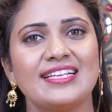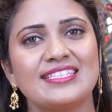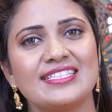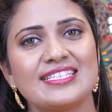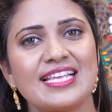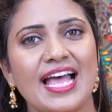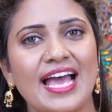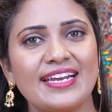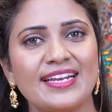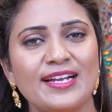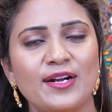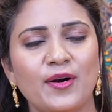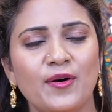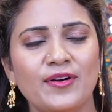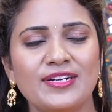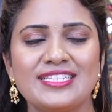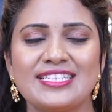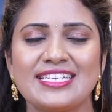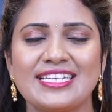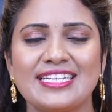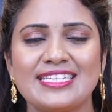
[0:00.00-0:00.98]
And saree
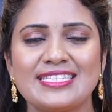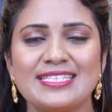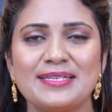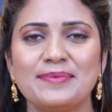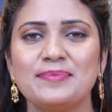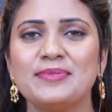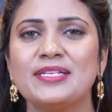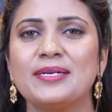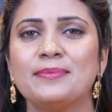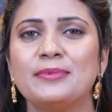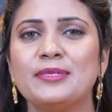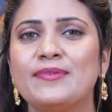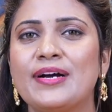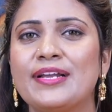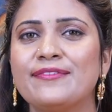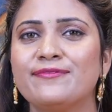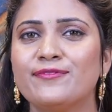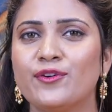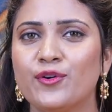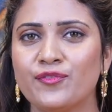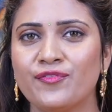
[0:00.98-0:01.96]
code C S M one one
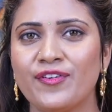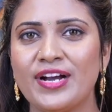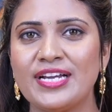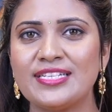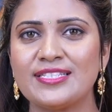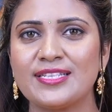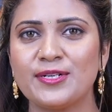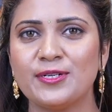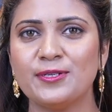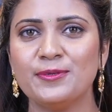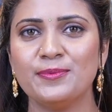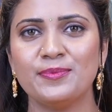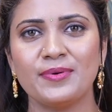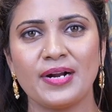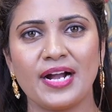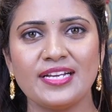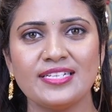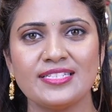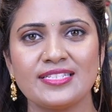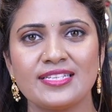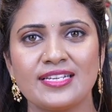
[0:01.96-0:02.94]
one four five zero,
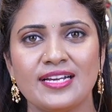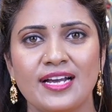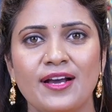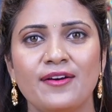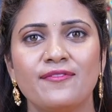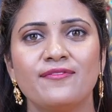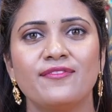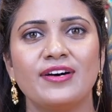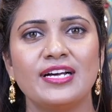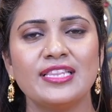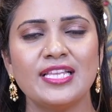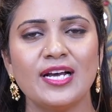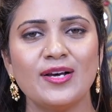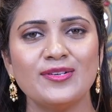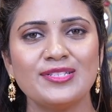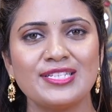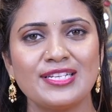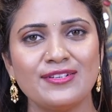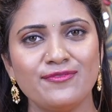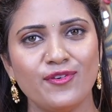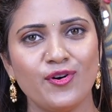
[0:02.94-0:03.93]
price one
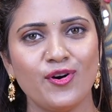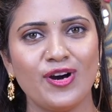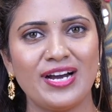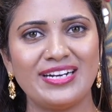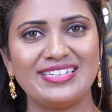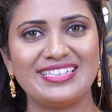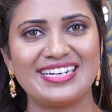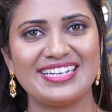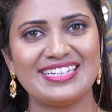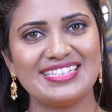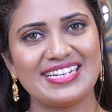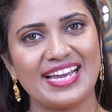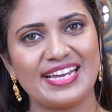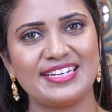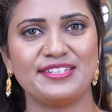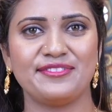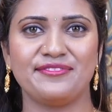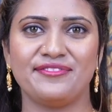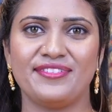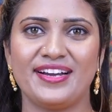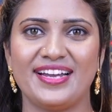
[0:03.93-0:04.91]
thousand four hundred
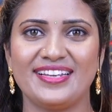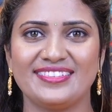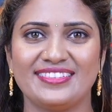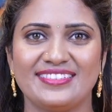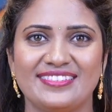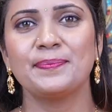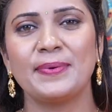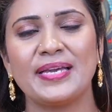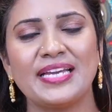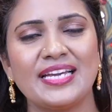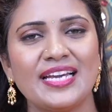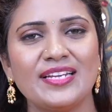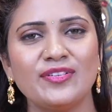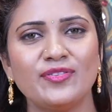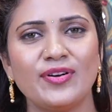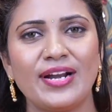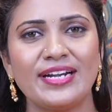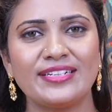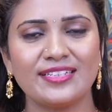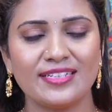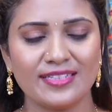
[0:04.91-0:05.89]
ninety-five. Pink and
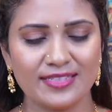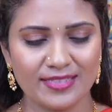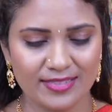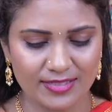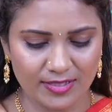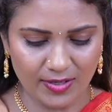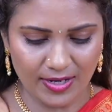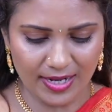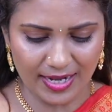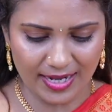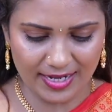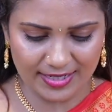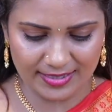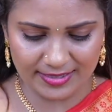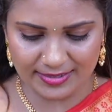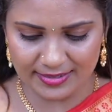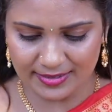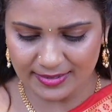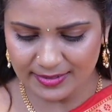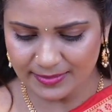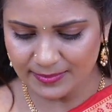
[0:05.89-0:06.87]
red color lo
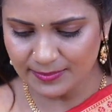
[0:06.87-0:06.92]
another